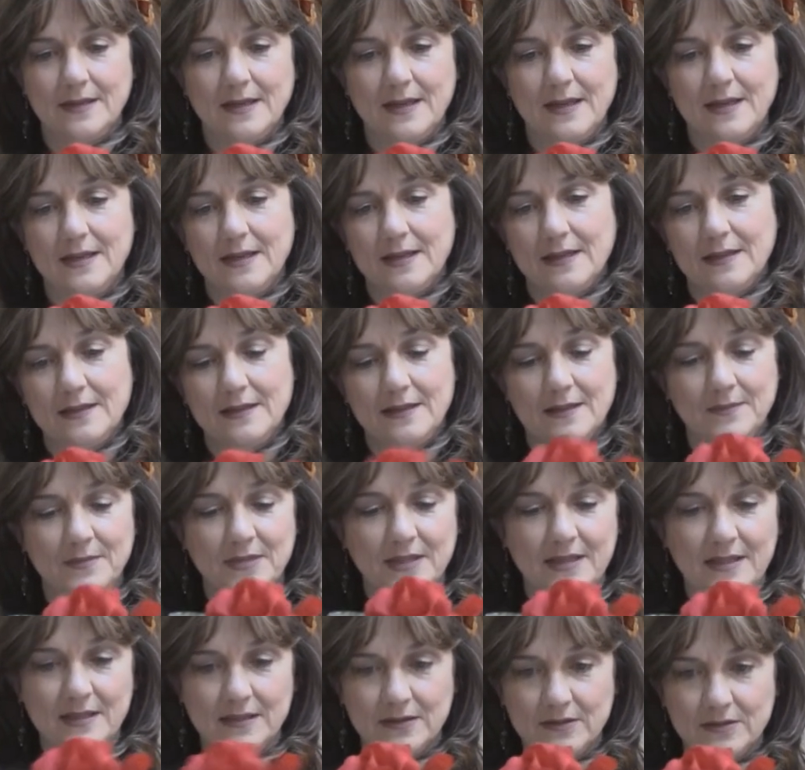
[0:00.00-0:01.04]
Kind of clean up
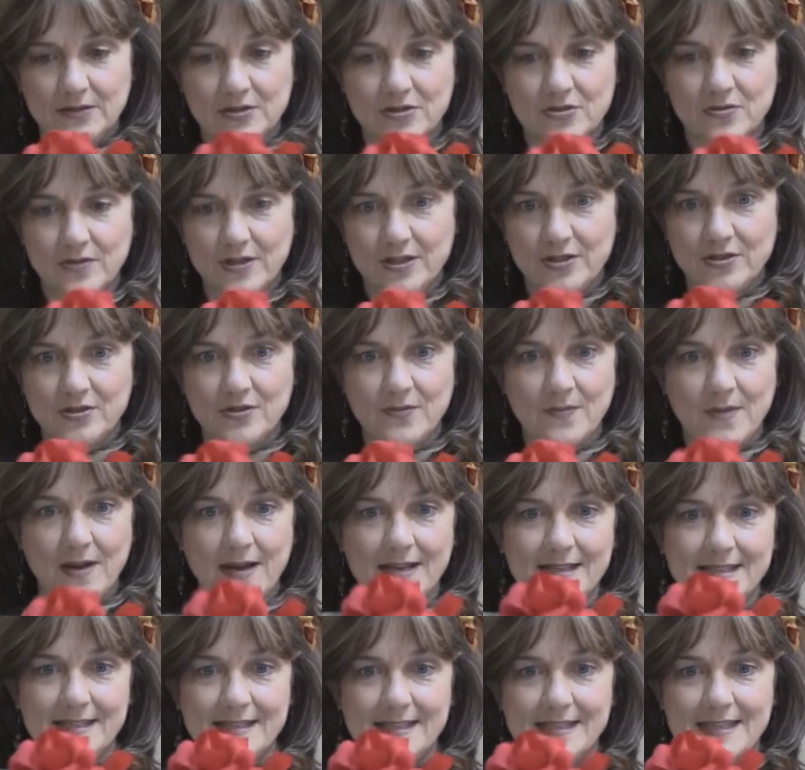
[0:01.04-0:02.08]
any little strings you
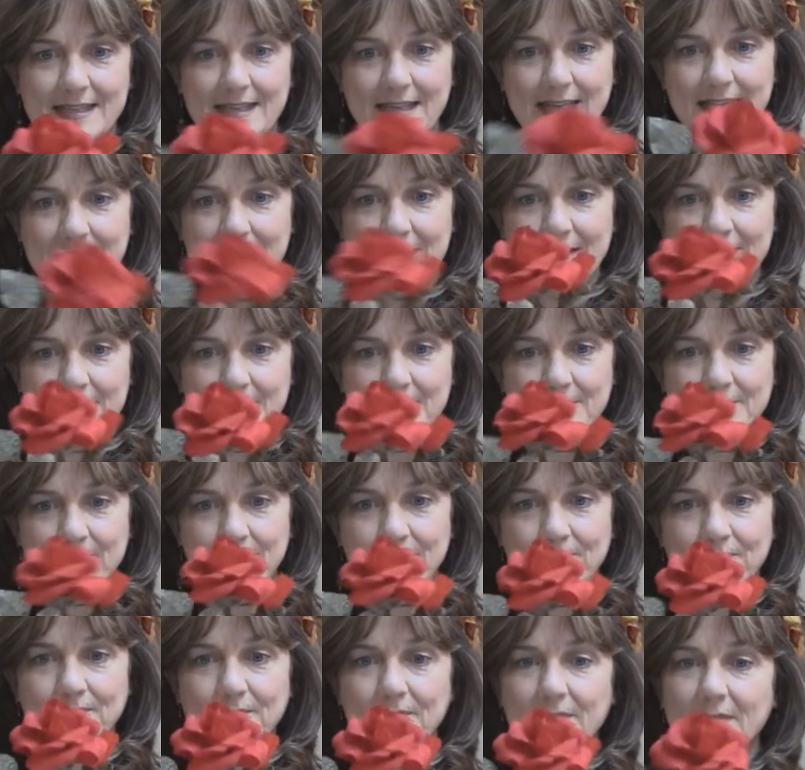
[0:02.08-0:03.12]
might see.
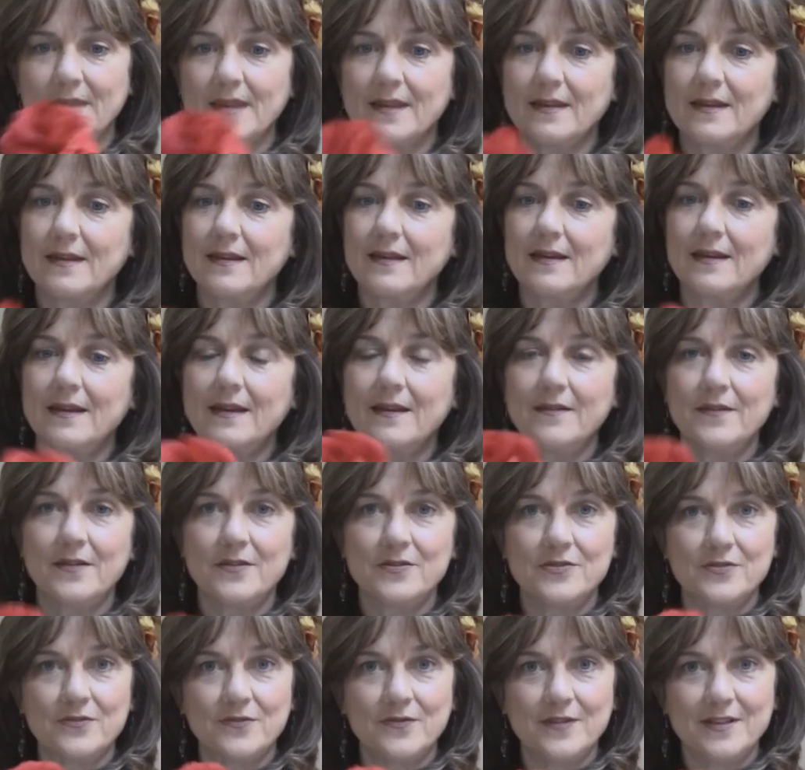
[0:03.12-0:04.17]
And
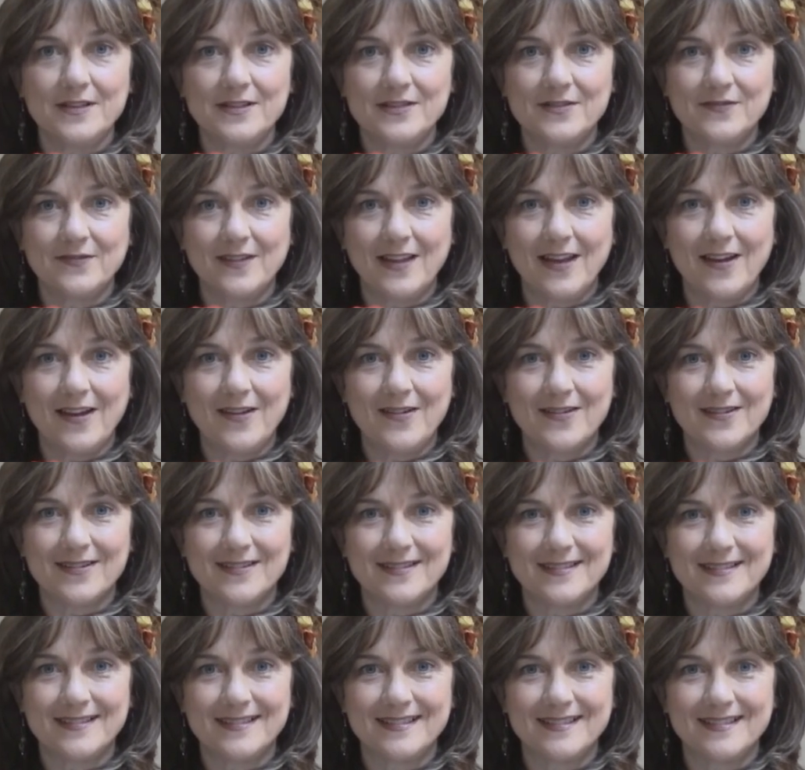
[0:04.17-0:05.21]
there's your finished flower.